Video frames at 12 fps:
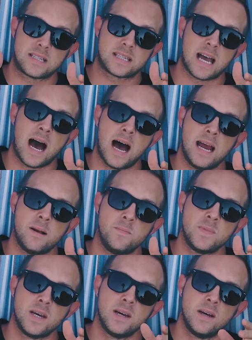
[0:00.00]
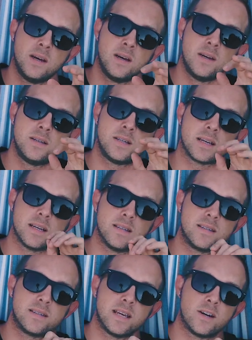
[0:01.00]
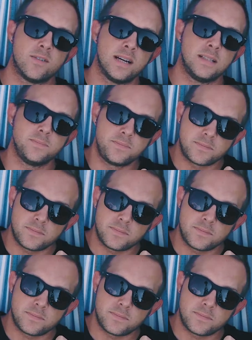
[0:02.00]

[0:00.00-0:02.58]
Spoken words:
sky to consider it